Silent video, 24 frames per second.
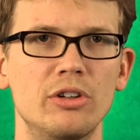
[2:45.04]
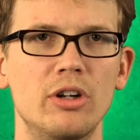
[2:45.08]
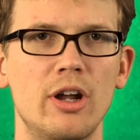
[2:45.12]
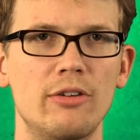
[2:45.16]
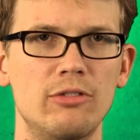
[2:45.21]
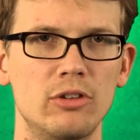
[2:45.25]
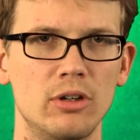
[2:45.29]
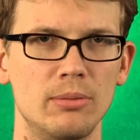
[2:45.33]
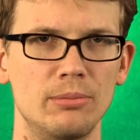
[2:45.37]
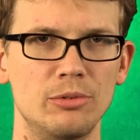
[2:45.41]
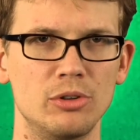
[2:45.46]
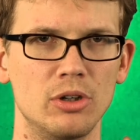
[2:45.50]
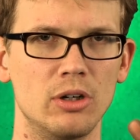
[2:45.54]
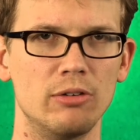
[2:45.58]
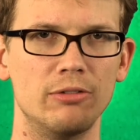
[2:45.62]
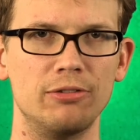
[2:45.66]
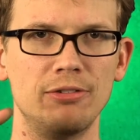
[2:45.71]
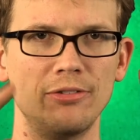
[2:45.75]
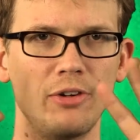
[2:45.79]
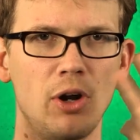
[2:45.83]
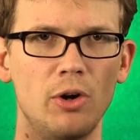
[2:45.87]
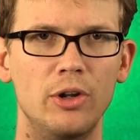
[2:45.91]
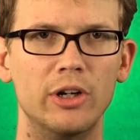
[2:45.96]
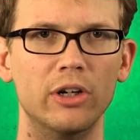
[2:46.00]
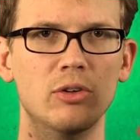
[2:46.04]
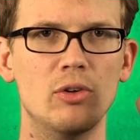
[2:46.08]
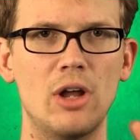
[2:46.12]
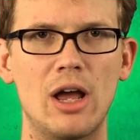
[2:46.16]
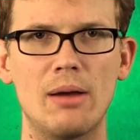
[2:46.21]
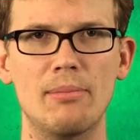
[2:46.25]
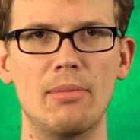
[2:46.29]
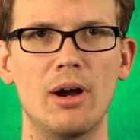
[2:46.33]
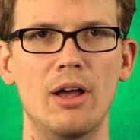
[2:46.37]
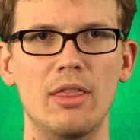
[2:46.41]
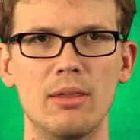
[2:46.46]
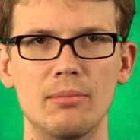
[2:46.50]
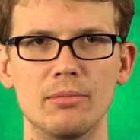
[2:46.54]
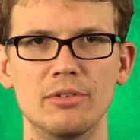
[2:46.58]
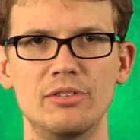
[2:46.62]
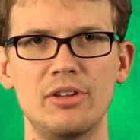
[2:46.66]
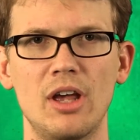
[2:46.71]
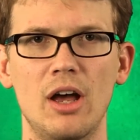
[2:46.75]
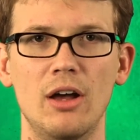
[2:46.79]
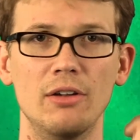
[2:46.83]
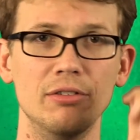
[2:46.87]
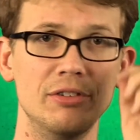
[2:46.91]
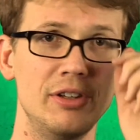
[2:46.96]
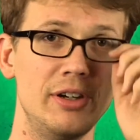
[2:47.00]
are never observed floating around by
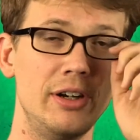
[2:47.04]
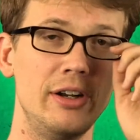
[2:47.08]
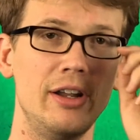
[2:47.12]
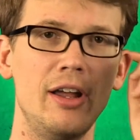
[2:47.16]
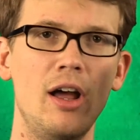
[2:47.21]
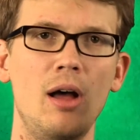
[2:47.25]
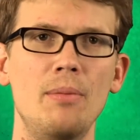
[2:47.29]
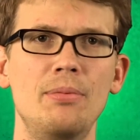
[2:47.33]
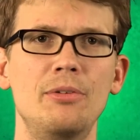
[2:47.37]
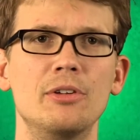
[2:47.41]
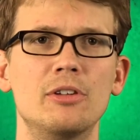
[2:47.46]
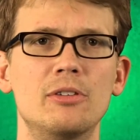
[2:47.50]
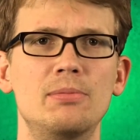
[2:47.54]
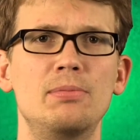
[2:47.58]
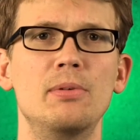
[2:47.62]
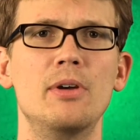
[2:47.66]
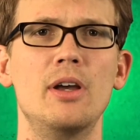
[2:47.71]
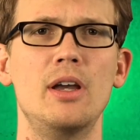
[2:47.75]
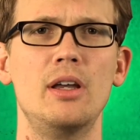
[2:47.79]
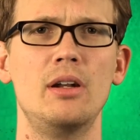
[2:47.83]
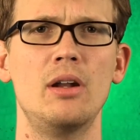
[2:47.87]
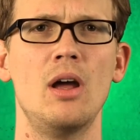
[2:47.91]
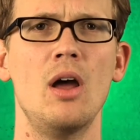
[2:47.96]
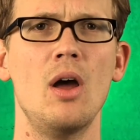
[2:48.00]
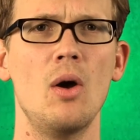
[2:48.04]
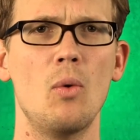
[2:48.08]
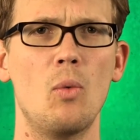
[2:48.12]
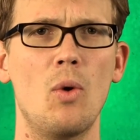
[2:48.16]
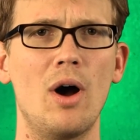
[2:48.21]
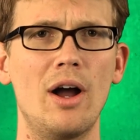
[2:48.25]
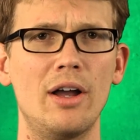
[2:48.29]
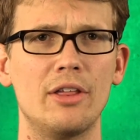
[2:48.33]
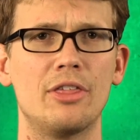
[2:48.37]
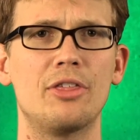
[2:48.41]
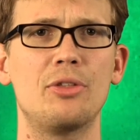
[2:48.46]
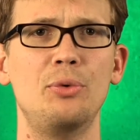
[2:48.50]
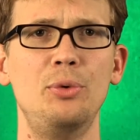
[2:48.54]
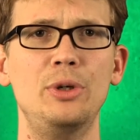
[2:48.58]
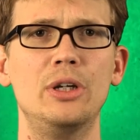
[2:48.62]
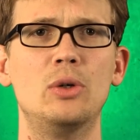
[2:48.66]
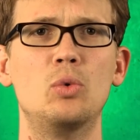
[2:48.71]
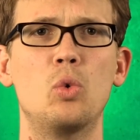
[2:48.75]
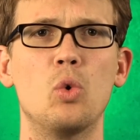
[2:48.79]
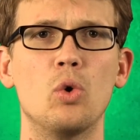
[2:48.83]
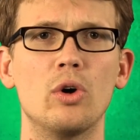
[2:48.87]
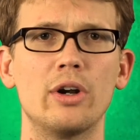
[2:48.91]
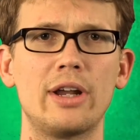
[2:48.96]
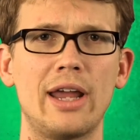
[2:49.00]
themselves, and it helps explain why
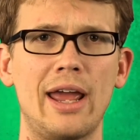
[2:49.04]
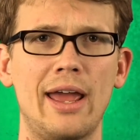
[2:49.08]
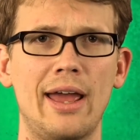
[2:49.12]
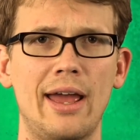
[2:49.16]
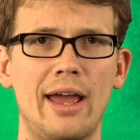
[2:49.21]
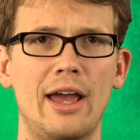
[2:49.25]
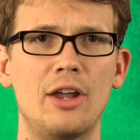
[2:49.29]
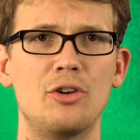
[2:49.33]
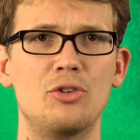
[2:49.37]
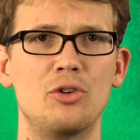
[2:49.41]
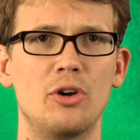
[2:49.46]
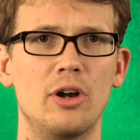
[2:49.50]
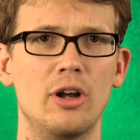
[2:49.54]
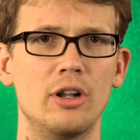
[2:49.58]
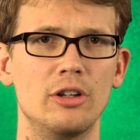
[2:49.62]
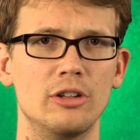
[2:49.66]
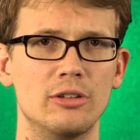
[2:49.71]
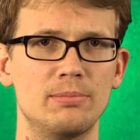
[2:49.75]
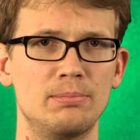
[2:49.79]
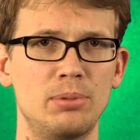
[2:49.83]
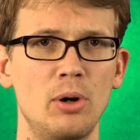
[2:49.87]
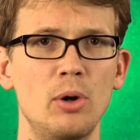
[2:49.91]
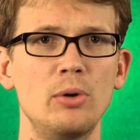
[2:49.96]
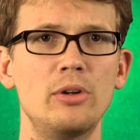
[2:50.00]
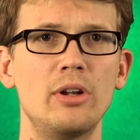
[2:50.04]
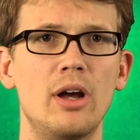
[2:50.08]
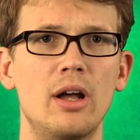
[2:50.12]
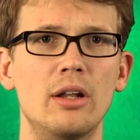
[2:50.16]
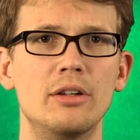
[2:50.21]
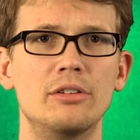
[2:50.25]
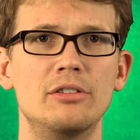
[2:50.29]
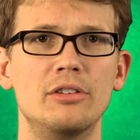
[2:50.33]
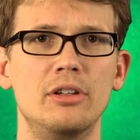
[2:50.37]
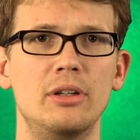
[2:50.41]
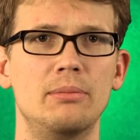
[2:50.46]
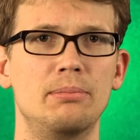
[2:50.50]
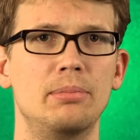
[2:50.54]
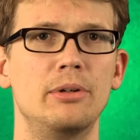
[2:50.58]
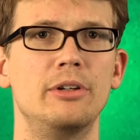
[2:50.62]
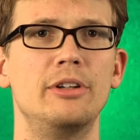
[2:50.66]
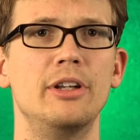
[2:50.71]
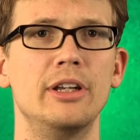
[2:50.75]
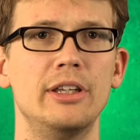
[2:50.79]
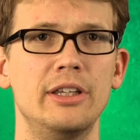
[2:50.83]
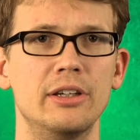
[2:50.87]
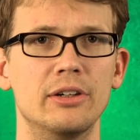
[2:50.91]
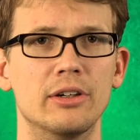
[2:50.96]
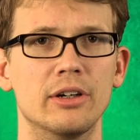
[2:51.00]
3 quark hadrons, protons in
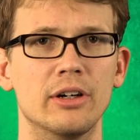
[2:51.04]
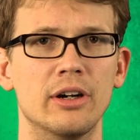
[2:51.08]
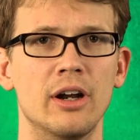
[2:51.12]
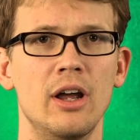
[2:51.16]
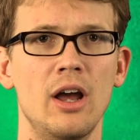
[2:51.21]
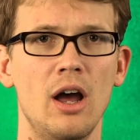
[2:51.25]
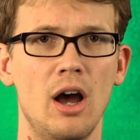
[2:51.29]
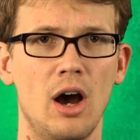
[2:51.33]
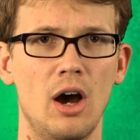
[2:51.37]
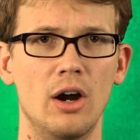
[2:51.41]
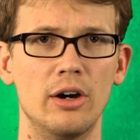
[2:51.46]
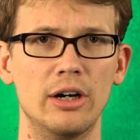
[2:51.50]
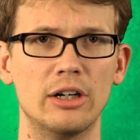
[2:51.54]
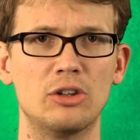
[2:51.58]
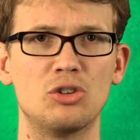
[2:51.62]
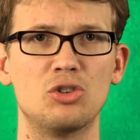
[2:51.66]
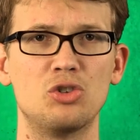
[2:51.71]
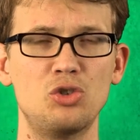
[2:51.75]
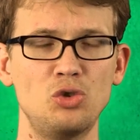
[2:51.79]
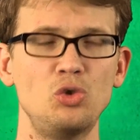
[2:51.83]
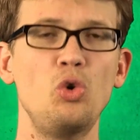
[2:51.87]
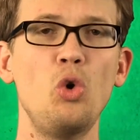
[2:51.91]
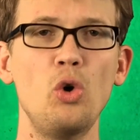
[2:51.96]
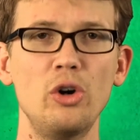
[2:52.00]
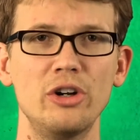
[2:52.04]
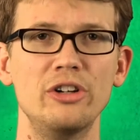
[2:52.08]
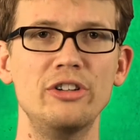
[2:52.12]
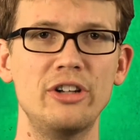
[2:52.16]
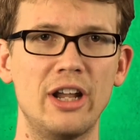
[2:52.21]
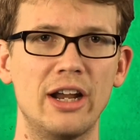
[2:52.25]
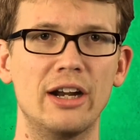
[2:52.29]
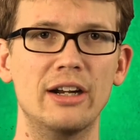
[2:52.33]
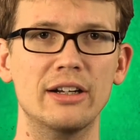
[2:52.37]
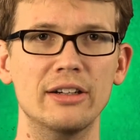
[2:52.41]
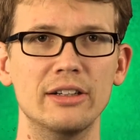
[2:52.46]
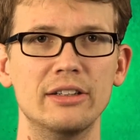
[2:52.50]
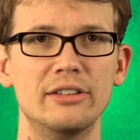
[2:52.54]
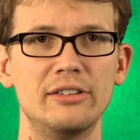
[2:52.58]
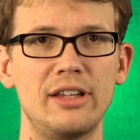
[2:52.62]
particular, are extraordinarily